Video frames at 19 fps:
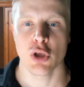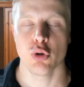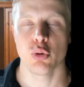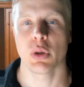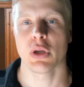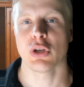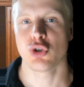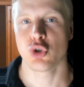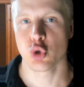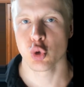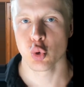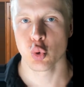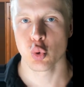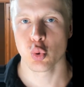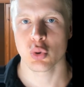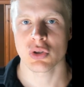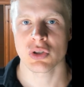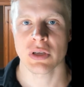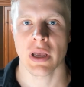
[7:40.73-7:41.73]
You can
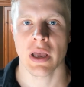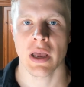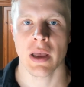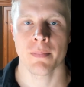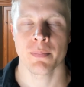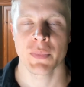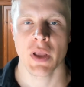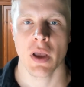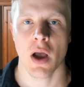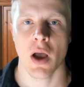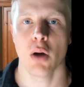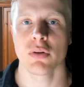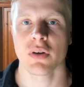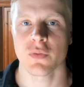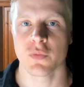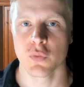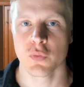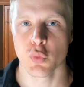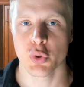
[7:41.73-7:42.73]
choose um, how
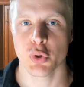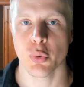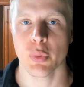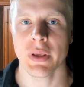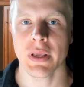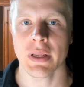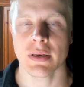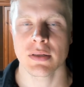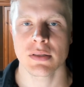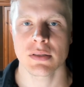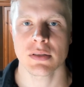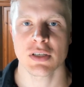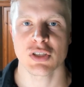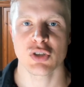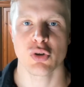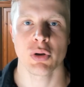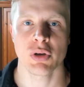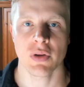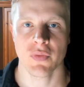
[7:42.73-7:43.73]
the food you eat
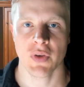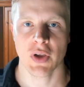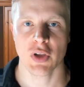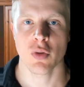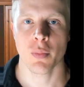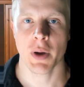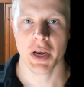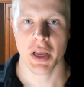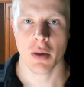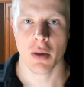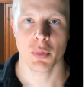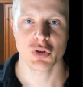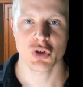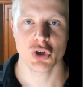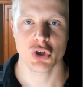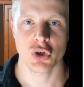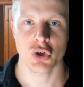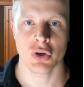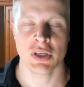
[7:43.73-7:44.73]
is going to affect your body
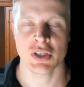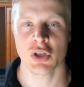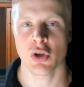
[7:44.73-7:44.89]
composition.